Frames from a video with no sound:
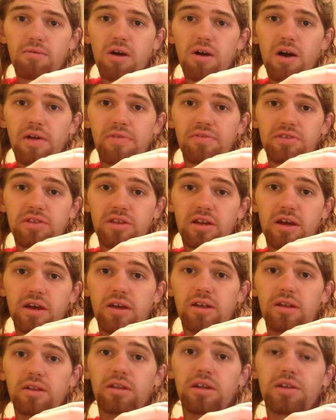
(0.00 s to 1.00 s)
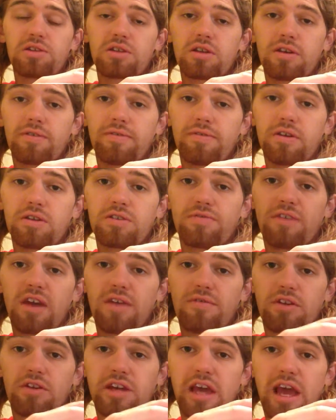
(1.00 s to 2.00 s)
Roth's list of his
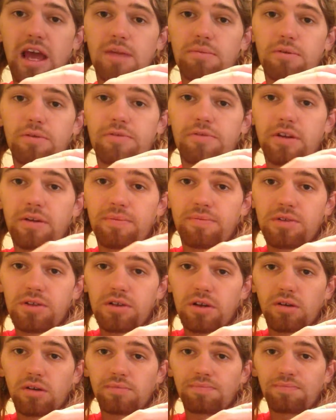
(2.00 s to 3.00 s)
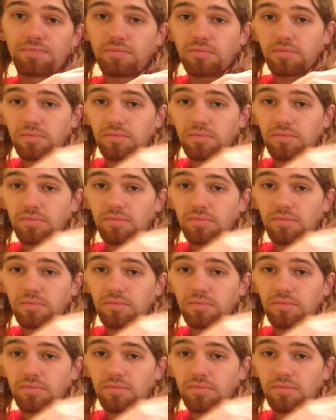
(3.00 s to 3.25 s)
favorite cannibal films, so...